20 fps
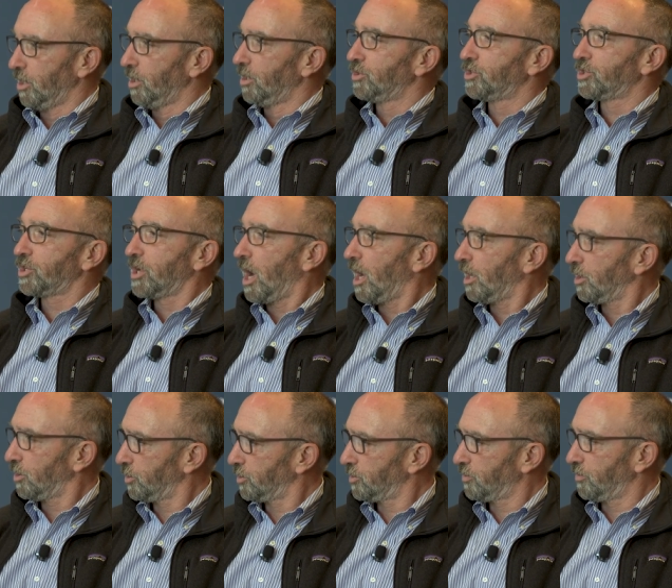
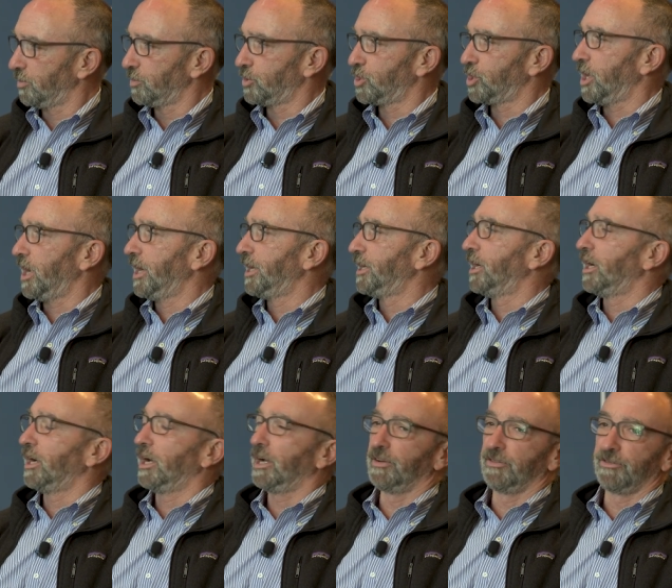scholars from
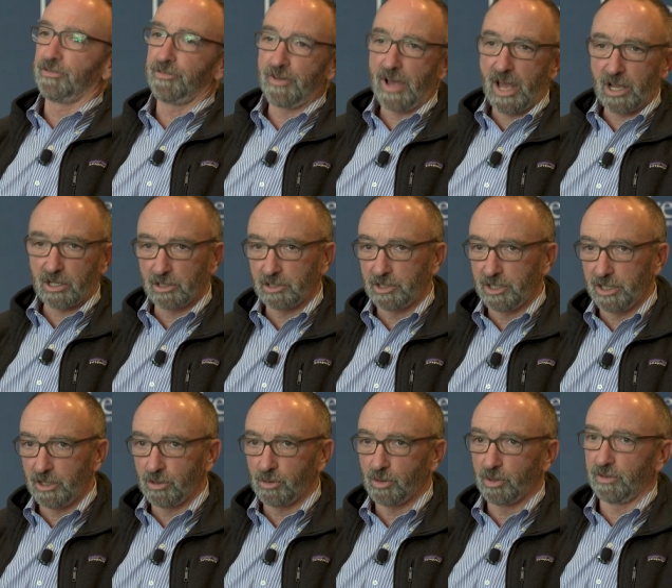China and
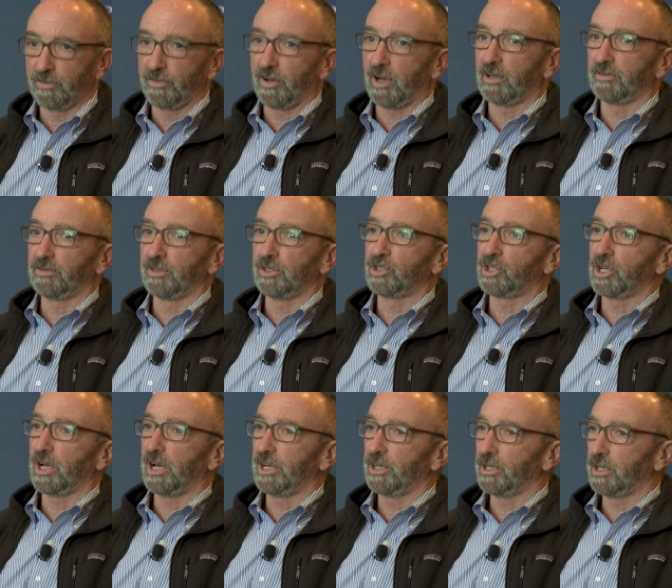faculty who are involved in
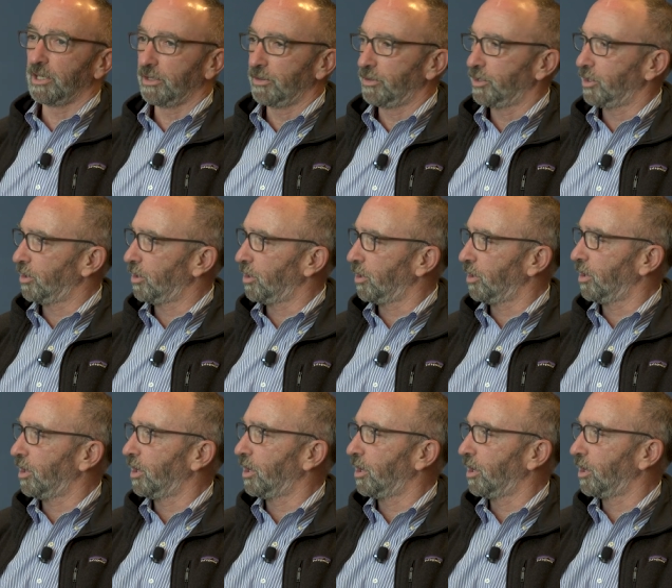China.
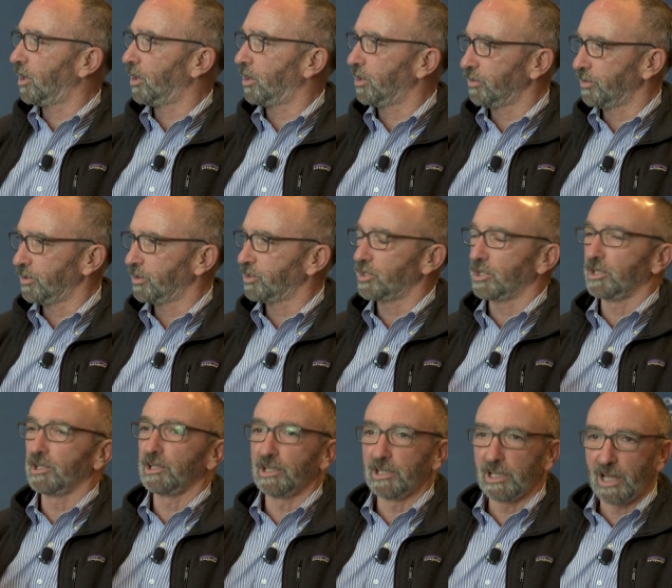There are, there's a
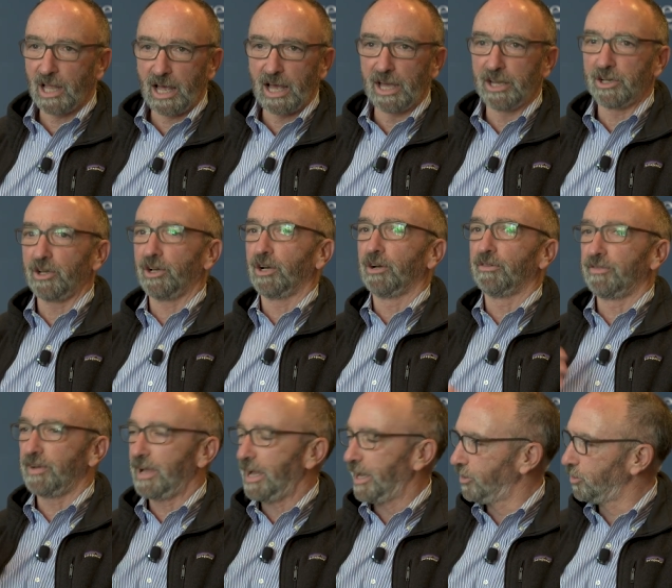lot
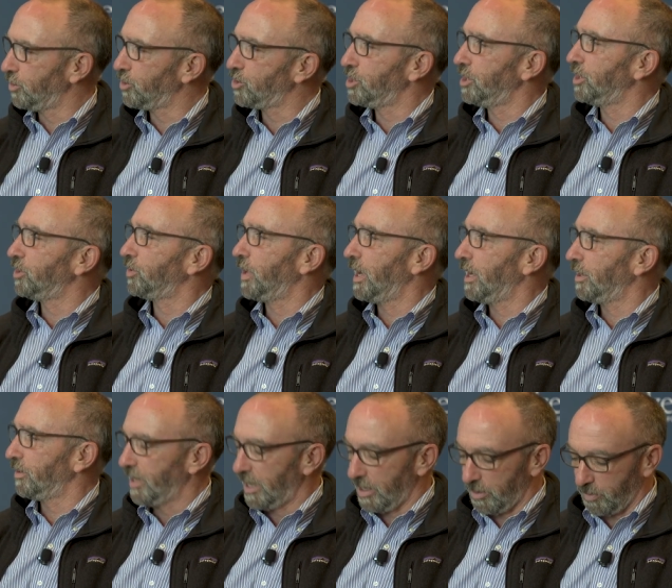of energy
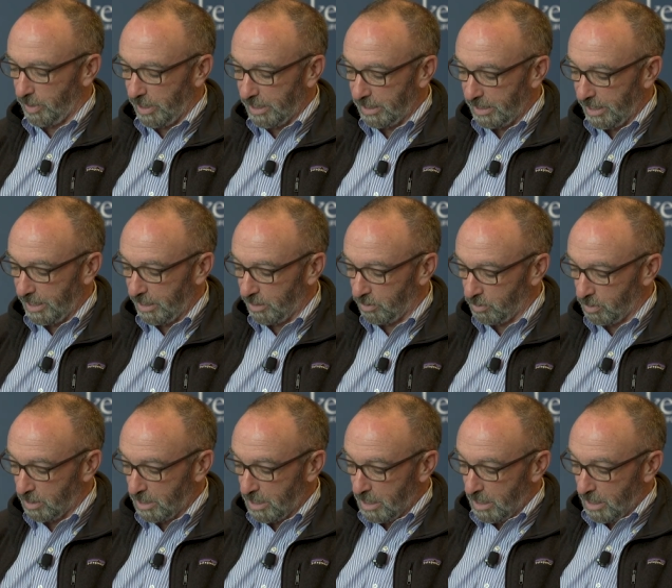around that right now.
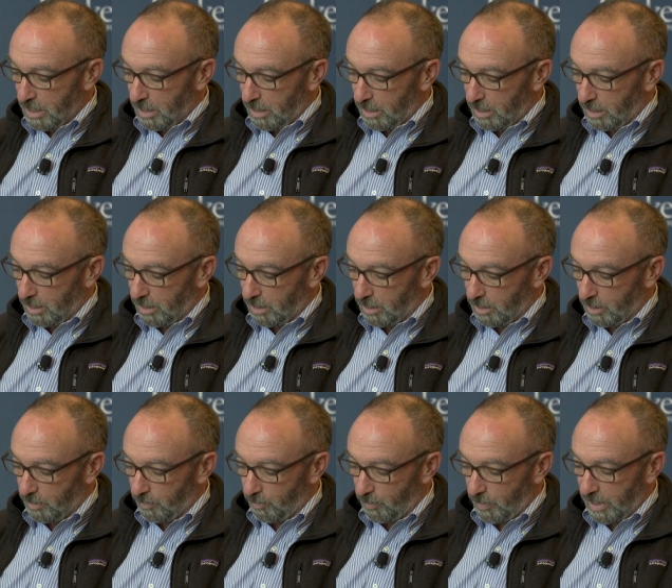
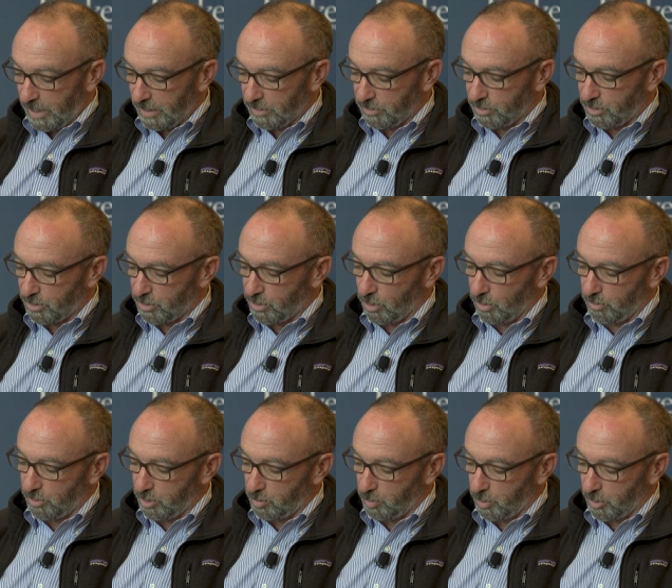Um, and so
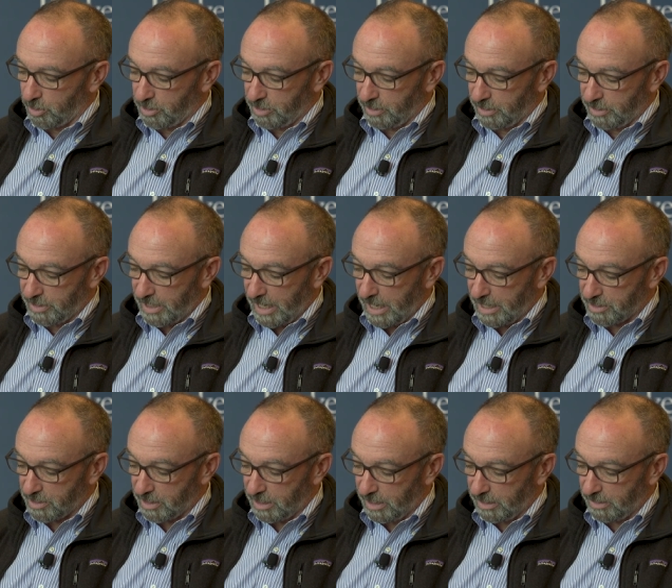this person is
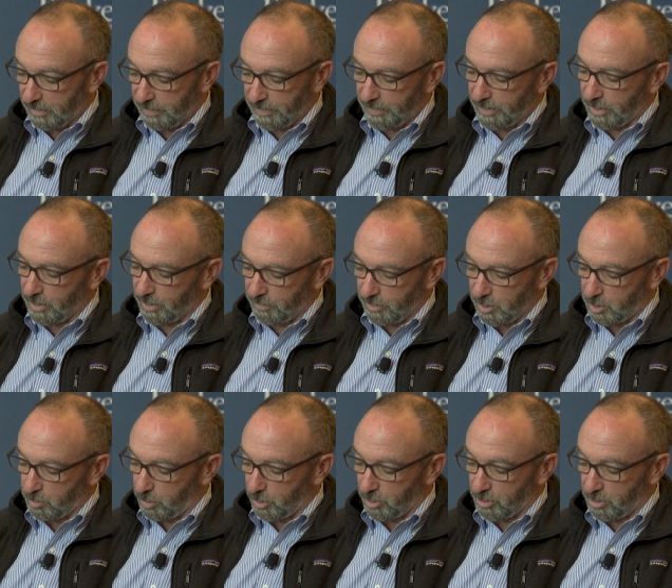asking,
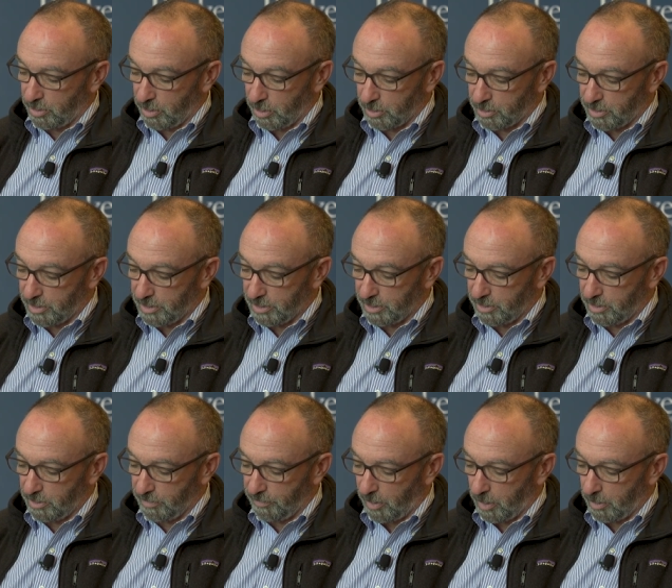this person notes
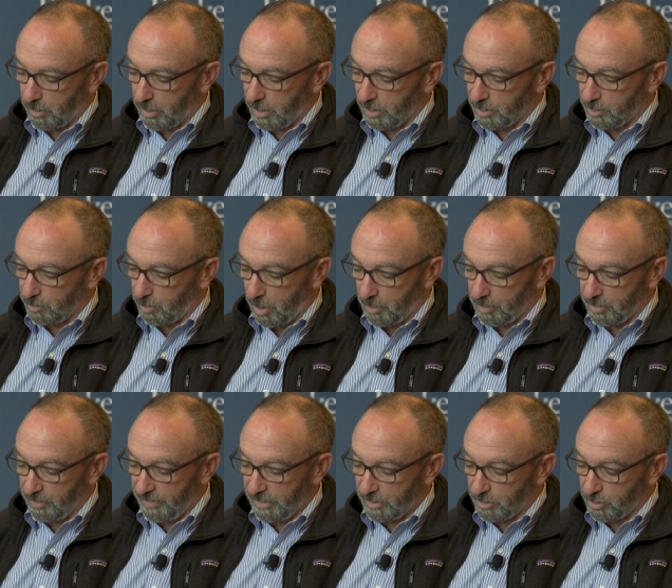the uh,
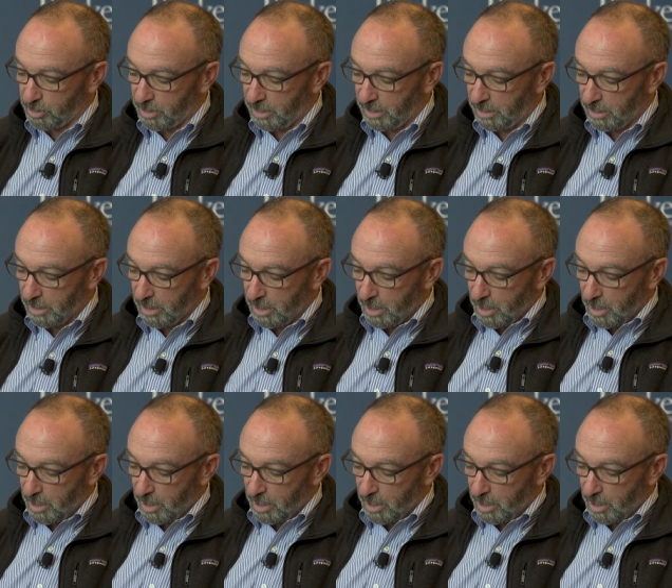Department of Energy